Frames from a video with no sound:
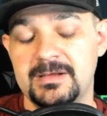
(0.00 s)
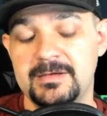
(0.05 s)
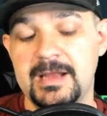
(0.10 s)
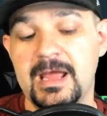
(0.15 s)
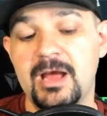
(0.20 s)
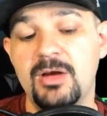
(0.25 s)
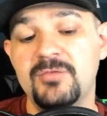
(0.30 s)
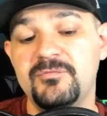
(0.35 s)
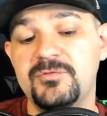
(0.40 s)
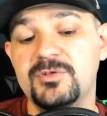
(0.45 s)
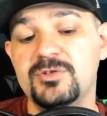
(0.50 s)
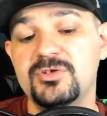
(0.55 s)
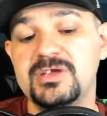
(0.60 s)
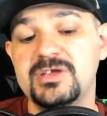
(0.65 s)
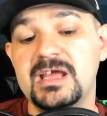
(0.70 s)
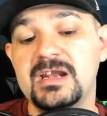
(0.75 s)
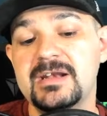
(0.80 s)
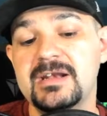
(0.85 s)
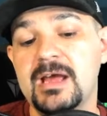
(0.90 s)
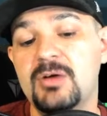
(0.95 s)
Now if you
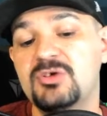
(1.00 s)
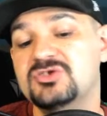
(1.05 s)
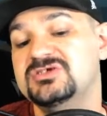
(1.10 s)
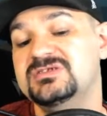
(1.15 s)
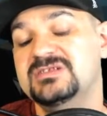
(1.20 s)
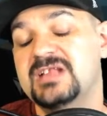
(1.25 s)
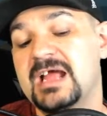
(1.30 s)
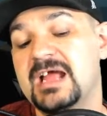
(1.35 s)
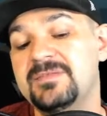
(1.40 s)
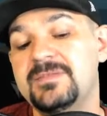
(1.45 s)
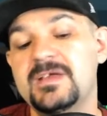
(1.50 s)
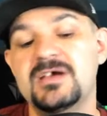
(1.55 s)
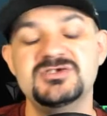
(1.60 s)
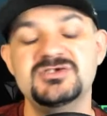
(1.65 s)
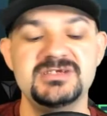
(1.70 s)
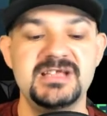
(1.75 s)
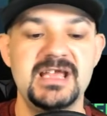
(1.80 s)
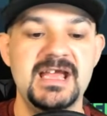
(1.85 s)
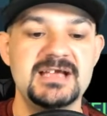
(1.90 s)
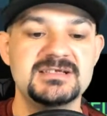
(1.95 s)
look at it now, it's
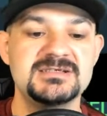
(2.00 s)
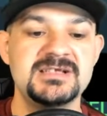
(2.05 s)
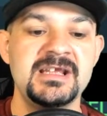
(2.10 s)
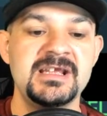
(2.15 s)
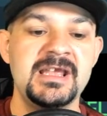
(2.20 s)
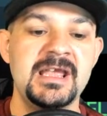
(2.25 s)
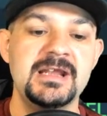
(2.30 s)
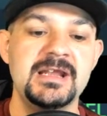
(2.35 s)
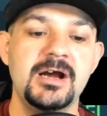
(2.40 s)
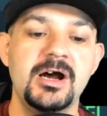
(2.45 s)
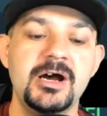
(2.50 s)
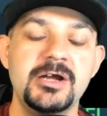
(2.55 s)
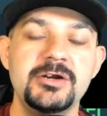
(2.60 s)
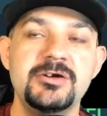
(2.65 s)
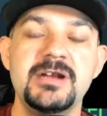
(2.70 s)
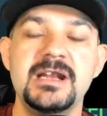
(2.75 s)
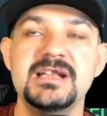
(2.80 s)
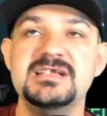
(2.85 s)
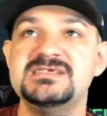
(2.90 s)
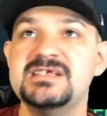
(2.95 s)
9,000 gas and
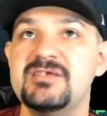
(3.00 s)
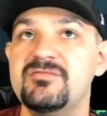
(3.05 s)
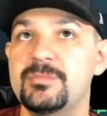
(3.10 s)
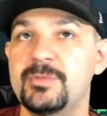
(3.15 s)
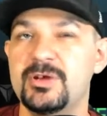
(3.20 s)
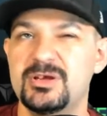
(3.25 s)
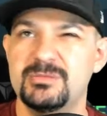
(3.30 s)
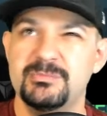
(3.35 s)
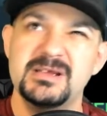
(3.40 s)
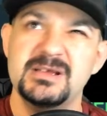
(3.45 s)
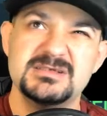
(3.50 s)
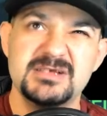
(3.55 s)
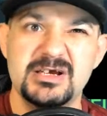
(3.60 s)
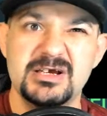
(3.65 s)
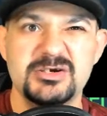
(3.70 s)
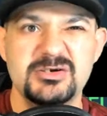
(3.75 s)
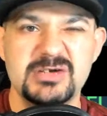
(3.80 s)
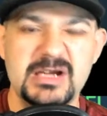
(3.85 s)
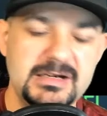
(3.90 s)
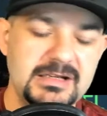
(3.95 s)
187 million, basically
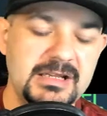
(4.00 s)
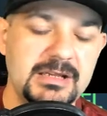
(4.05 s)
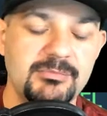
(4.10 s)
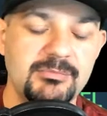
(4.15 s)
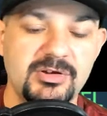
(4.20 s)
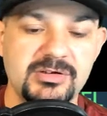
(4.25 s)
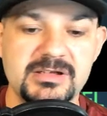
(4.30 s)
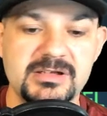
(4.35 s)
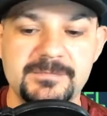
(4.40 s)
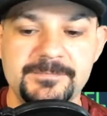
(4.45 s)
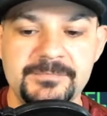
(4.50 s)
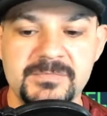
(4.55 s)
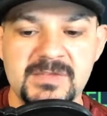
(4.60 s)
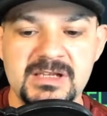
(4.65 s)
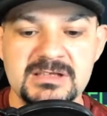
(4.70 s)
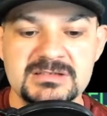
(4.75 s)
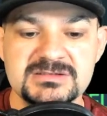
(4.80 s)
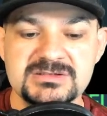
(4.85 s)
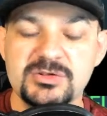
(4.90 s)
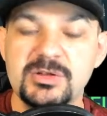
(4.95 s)
188 million.
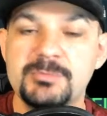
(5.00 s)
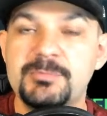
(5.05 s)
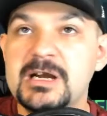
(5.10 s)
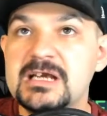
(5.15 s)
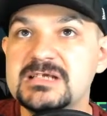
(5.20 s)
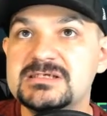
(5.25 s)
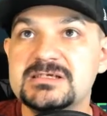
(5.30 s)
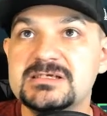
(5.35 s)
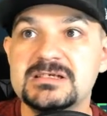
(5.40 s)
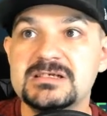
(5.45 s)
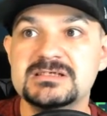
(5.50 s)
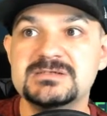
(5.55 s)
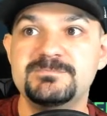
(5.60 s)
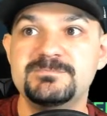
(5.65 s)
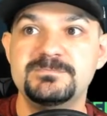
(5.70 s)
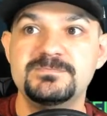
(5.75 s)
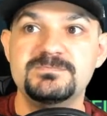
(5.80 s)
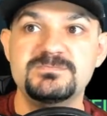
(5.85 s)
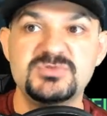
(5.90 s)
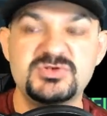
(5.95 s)
So the pricing has
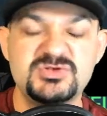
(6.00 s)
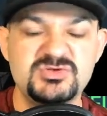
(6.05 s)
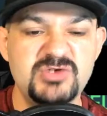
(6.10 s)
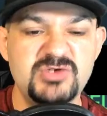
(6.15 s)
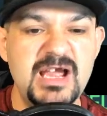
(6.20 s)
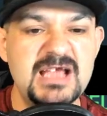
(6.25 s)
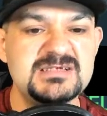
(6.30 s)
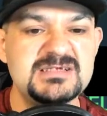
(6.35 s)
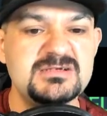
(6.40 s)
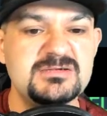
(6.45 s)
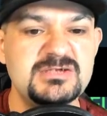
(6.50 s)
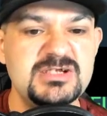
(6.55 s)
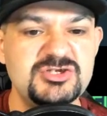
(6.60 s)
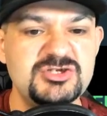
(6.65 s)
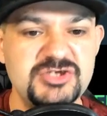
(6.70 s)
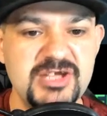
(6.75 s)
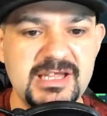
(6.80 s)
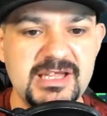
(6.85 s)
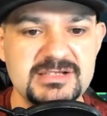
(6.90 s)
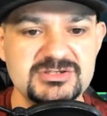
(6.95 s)
drastically
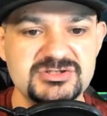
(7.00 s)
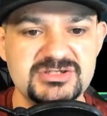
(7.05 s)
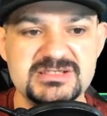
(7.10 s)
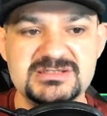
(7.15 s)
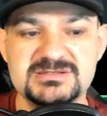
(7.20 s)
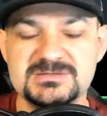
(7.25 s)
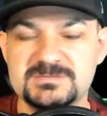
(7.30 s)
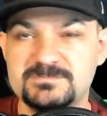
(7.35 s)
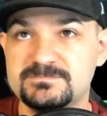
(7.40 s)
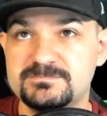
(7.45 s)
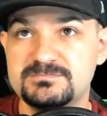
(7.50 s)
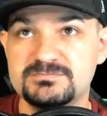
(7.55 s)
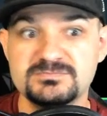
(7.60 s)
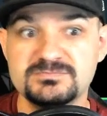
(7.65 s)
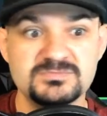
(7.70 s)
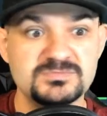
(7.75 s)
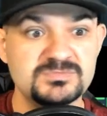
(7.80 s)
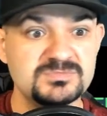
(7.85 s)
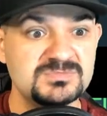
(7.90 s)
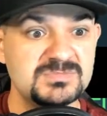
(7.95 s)
changed.
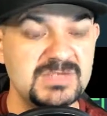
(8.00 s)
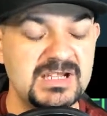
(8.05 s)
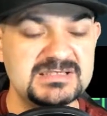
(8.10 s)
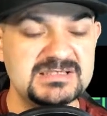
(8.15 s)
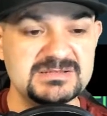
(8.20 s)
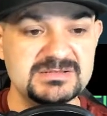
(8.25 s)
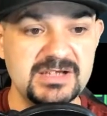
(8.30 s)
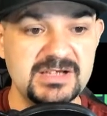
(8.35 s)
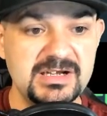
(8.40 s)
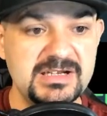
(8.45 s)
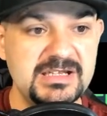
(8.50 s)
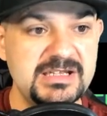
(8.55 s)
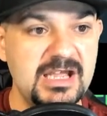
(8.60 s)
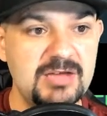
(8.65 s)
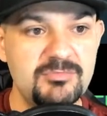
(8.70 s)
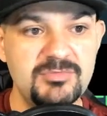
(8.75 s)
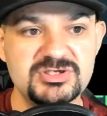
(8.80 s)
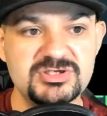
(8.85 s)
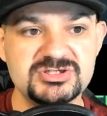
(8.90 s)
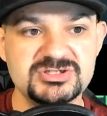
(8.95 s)
It's nutty
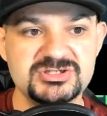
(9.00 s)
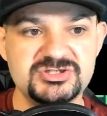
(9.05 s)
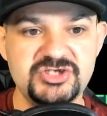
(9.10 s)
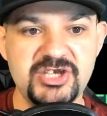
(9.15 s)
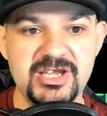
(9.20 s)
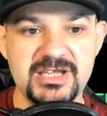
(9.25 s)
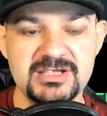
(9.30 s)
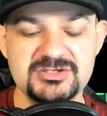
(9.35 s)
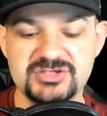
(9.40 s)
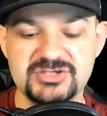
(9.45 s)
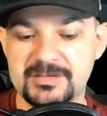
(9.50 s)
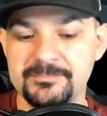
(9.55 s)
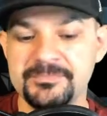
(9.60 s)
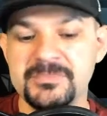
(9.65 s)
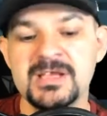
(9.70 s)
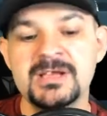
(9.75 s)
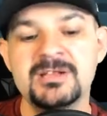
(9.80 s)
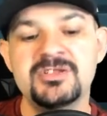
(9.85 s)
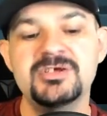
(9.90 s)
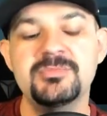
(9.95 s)
how much it's changed. Like,
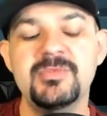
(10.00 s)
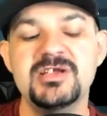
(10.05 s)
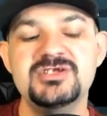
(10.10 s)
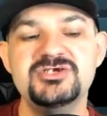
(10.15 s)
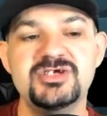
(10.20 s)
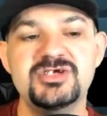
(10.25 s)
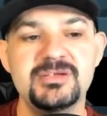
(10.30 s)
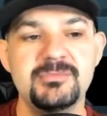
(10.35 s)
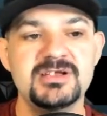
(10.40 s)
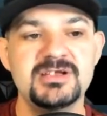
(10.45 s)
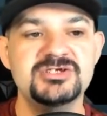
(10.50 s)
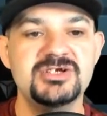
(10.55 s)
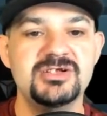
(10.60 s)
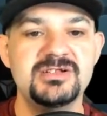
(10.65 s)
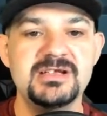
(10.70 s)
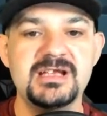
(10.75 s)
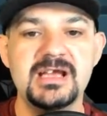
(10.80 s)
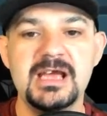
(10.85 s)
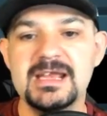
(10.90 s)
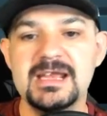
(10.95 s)
look at my Jelly. My
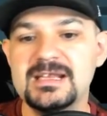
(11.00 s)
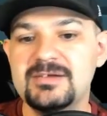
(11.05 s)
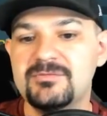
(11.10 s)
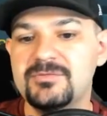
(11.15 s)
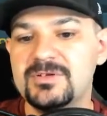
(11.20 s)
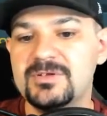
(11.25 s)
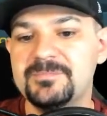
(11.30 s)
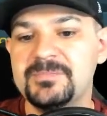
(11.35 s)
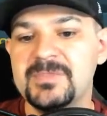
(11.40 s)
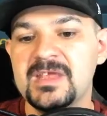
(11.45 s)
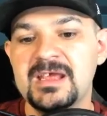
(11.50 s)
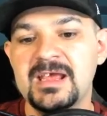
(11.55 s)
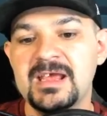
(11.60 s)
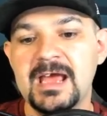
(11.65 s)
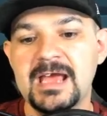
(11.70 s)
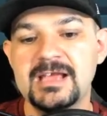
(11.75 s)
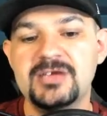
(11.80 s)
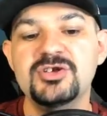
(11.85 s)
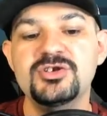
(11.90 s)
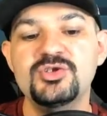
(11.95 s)
Jelly, I
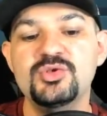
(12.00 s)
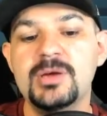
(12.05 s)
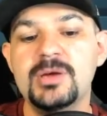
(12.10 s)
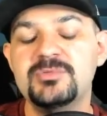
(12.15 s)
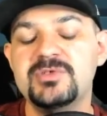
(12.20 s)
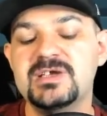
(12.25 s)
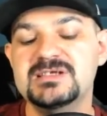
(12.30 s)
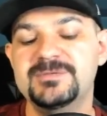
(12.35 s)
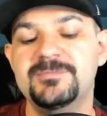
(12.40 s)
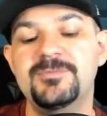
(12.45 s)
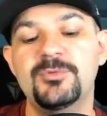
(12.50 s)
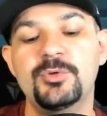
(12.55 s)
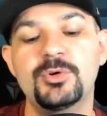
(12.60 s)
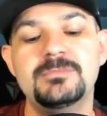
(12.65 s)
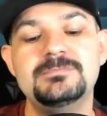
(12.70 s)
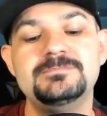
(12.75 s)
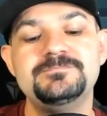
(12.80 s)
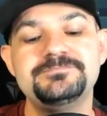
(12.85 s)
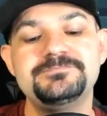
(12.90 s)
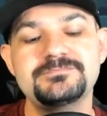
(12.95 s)
couldn't do upgrades
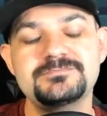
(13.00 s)
before,